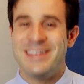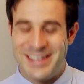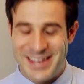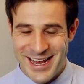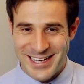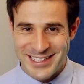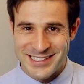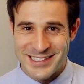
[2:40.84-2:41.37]

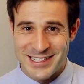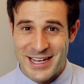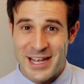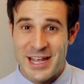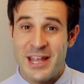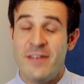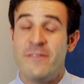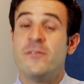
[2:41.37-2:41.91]
Yes,
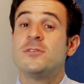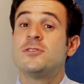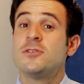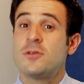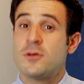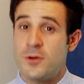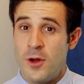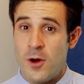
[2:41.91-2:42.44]
if you
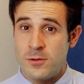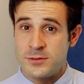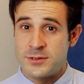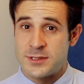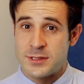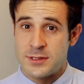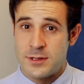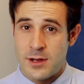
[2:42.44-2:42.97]
took
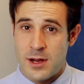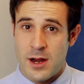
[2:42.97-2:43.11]
notes,